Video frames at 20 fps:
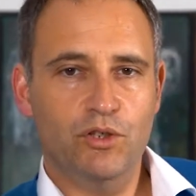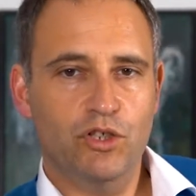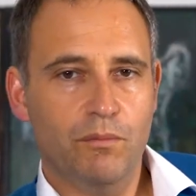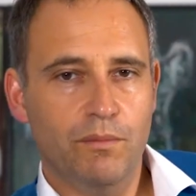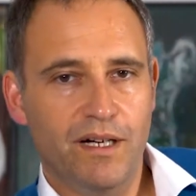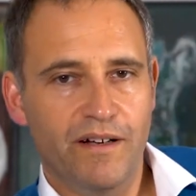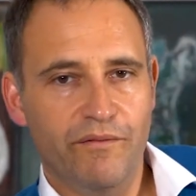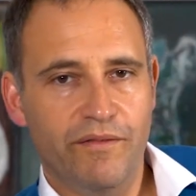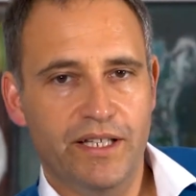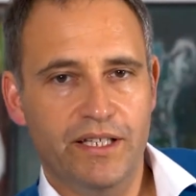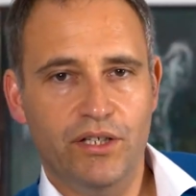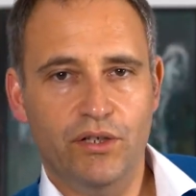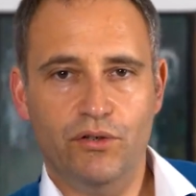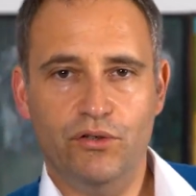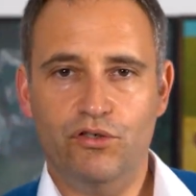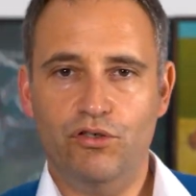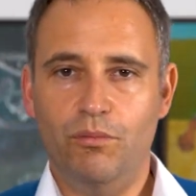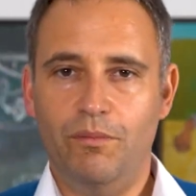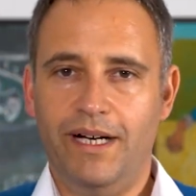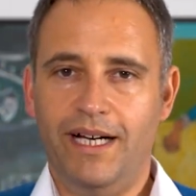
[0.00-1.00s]
to my video
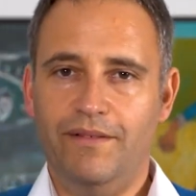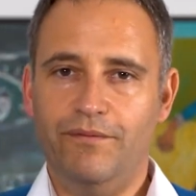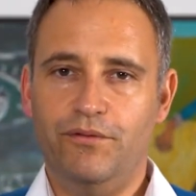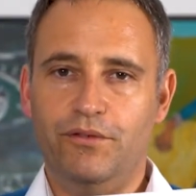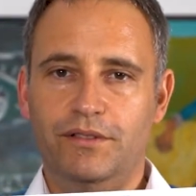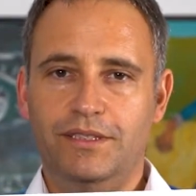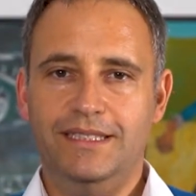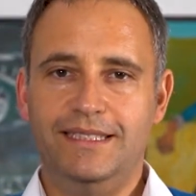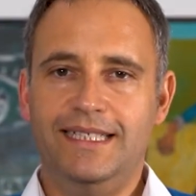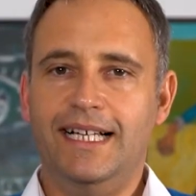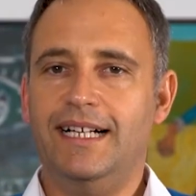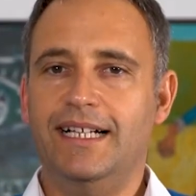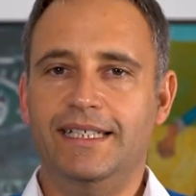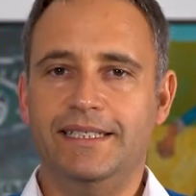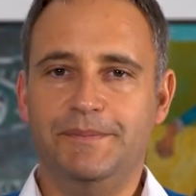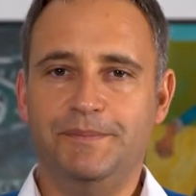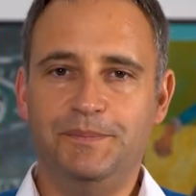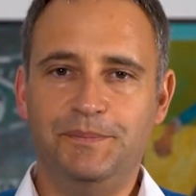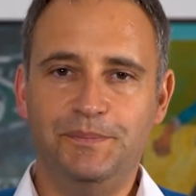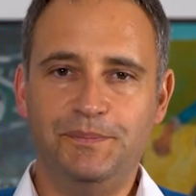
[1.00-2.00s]
to Mindful
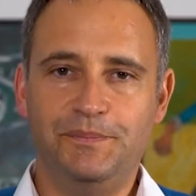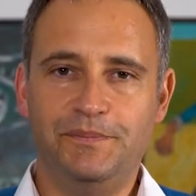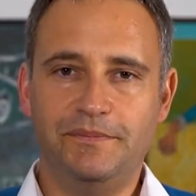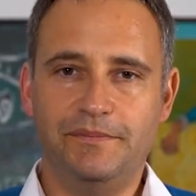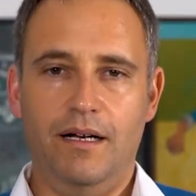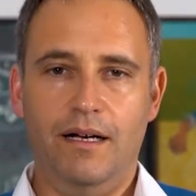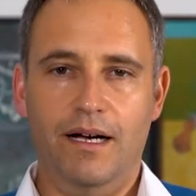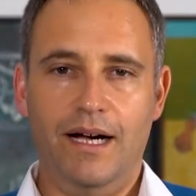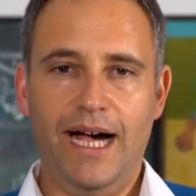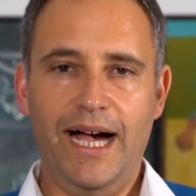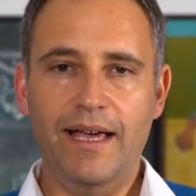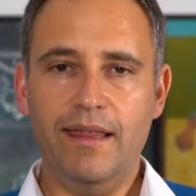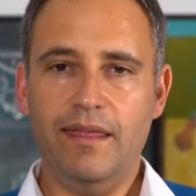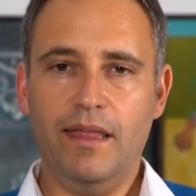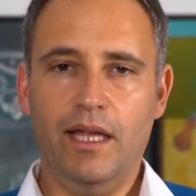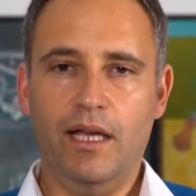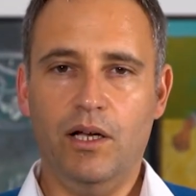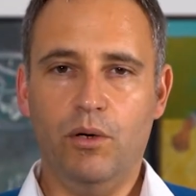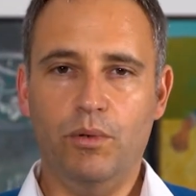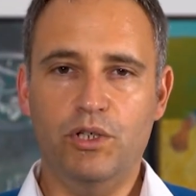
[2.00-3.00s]
Design. I
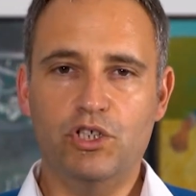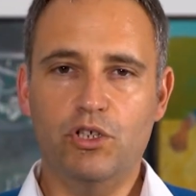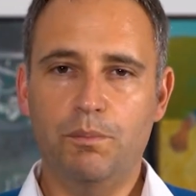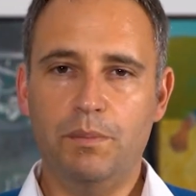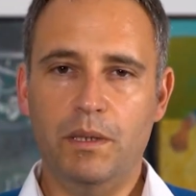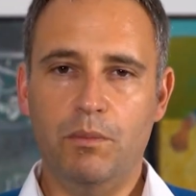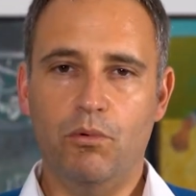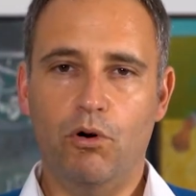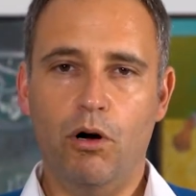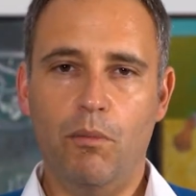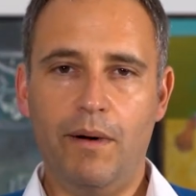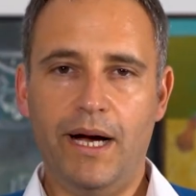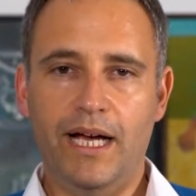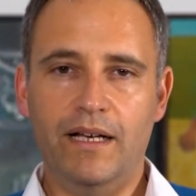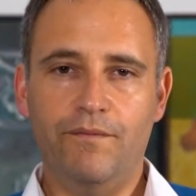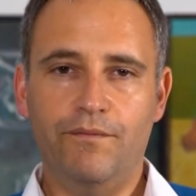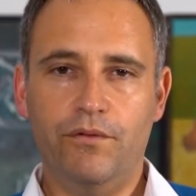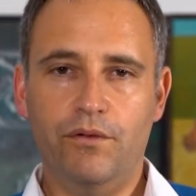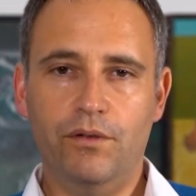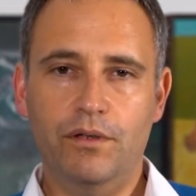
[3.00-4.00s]
think we should be more
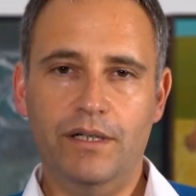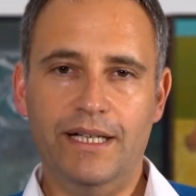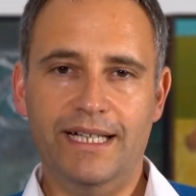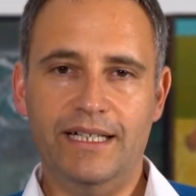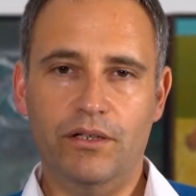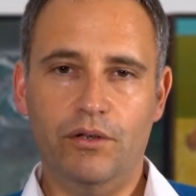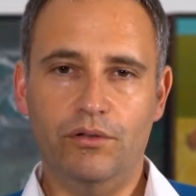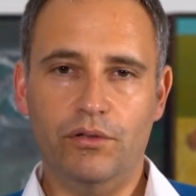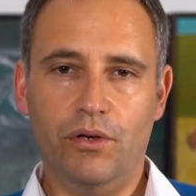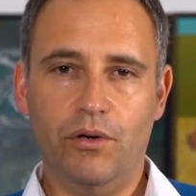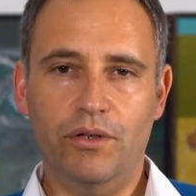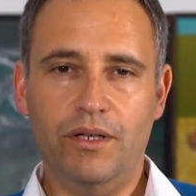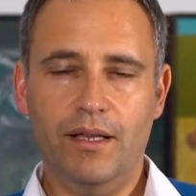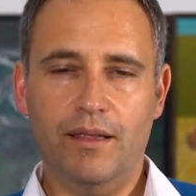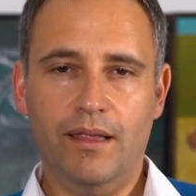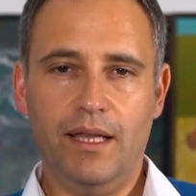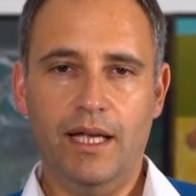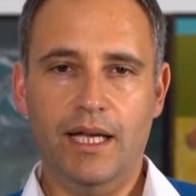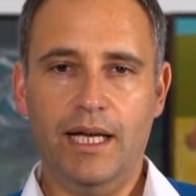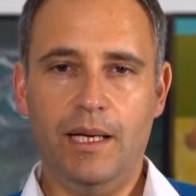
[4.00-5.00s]
mindful and not only
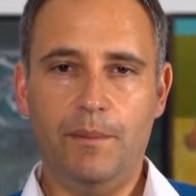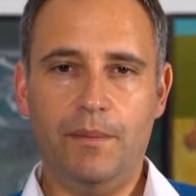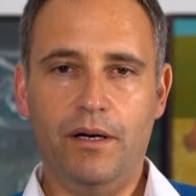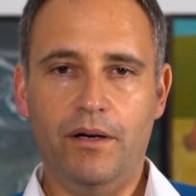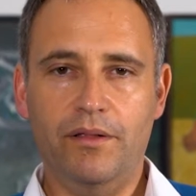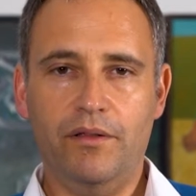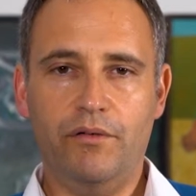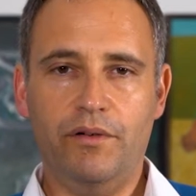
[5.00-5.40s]
think about the